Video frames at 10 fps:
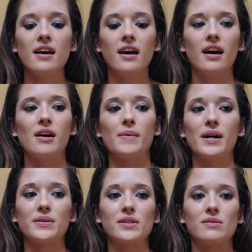
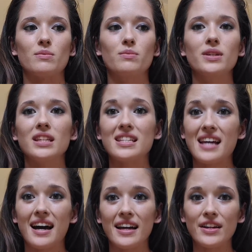I was really
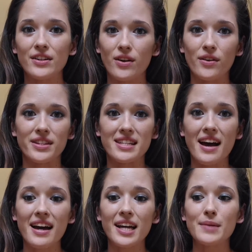tired all the
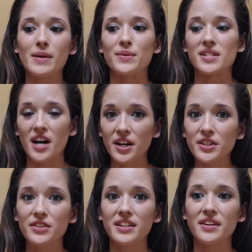time, I was
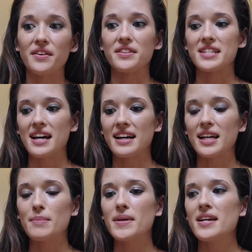hungry all the
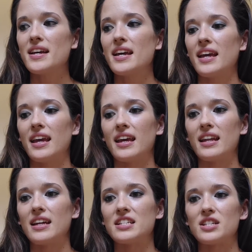time, and
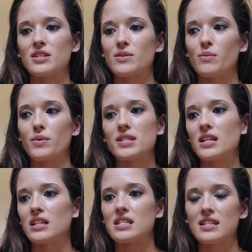I just was
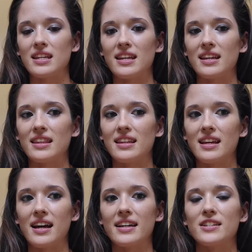not seeing the
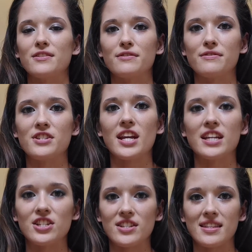kind of
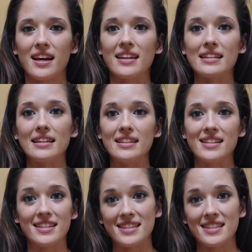changes that I needed to